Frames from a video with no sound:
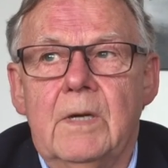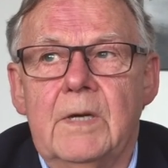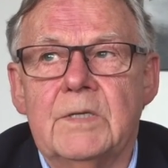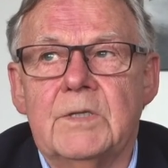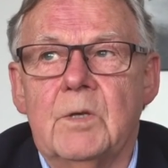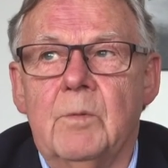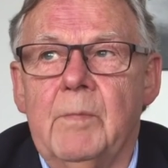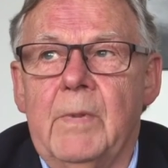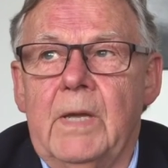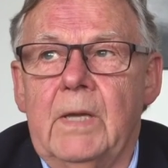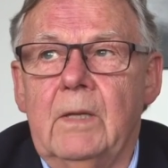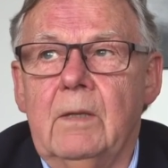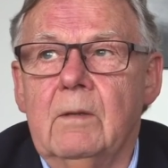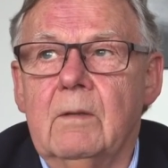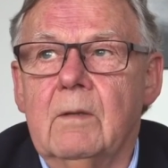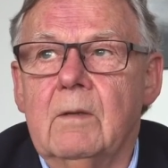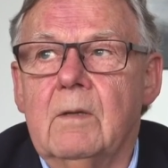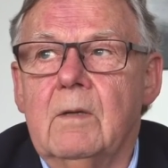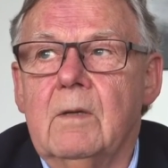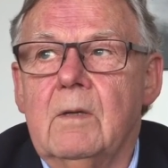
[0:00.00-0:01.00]
as the main
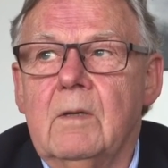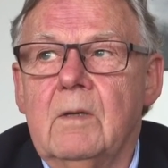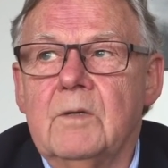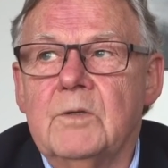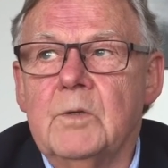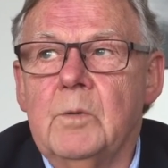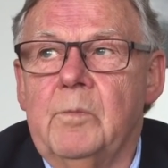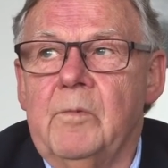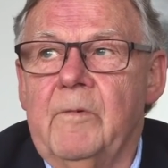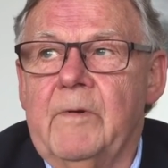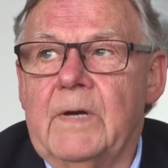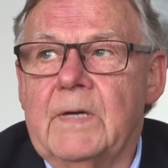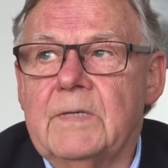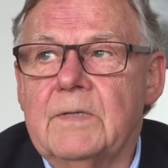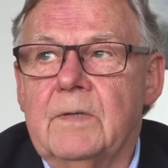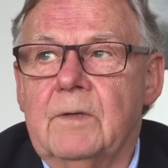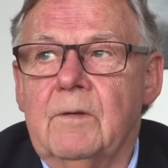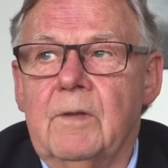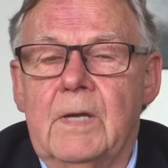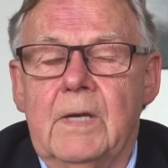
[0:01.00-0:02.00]

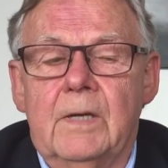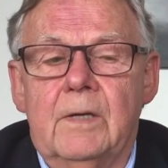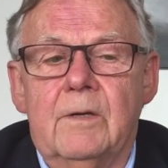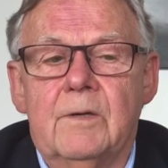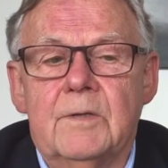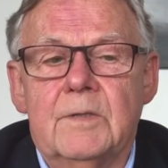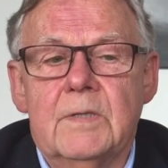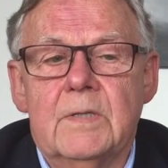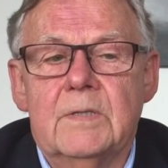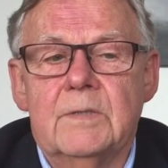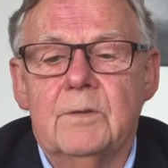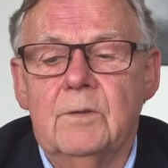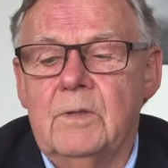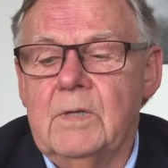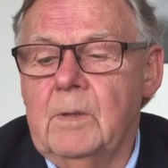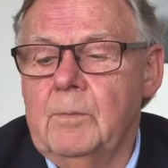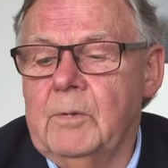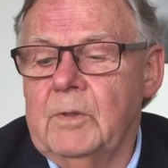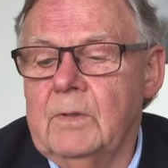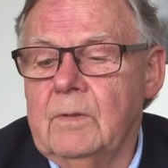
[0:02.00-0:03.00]
supervisor and the others as a
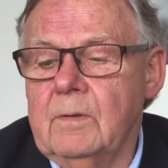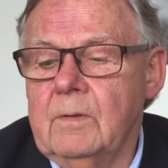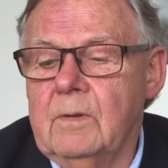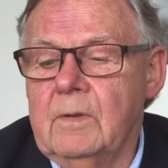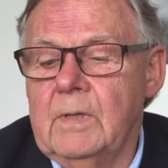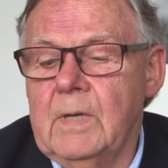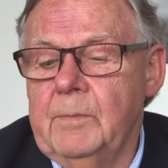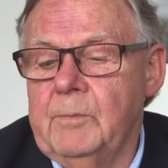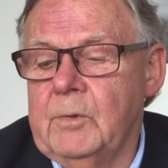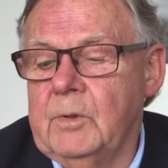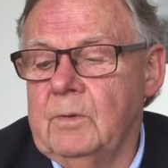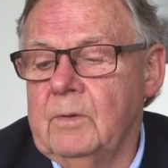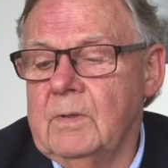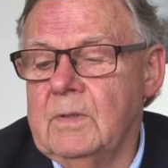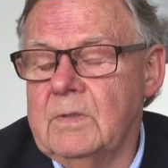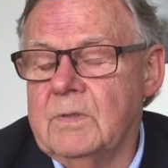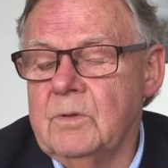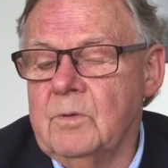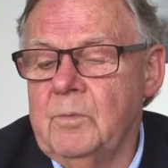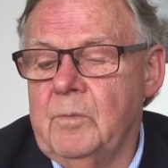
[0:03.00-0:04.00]

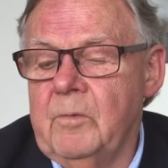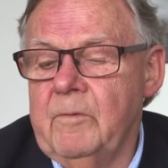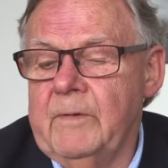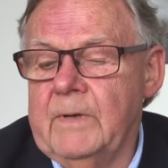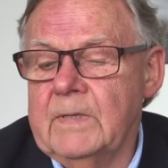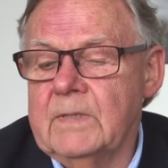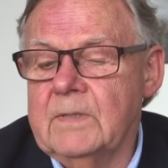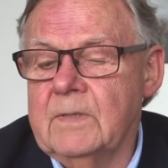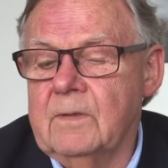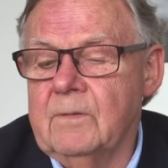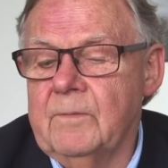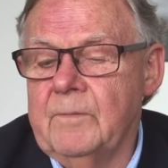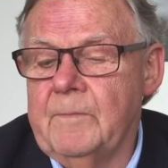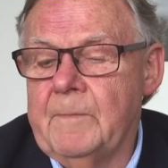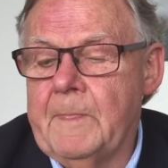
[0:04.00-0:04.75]
deputy supervisor.